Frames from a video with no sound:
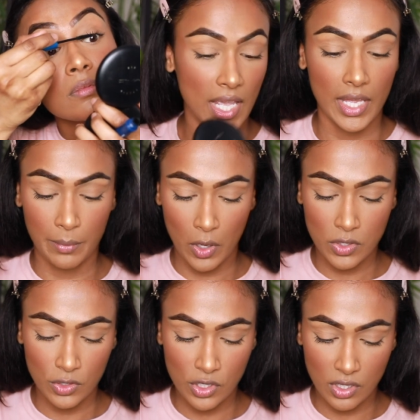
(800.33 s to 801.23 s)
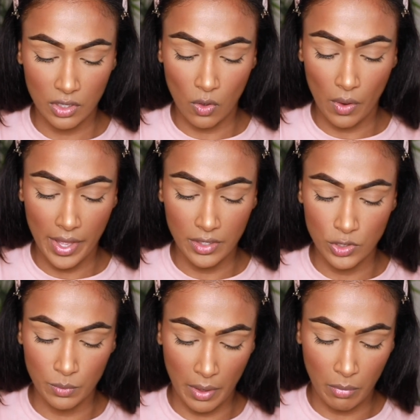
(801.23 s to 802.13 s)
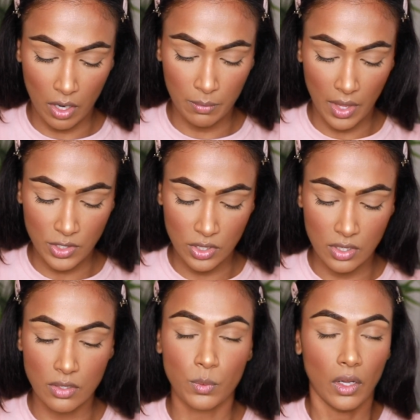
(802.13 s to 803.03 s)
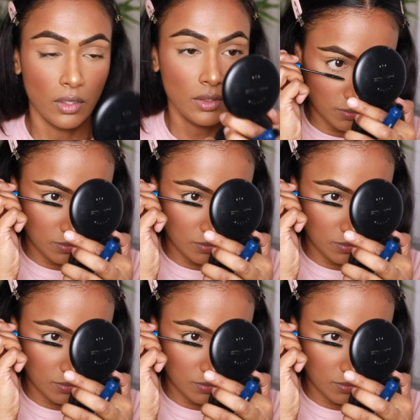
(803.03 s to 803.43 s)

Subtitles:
And I'm also just gonna go ahead and do my bottom lashes as well.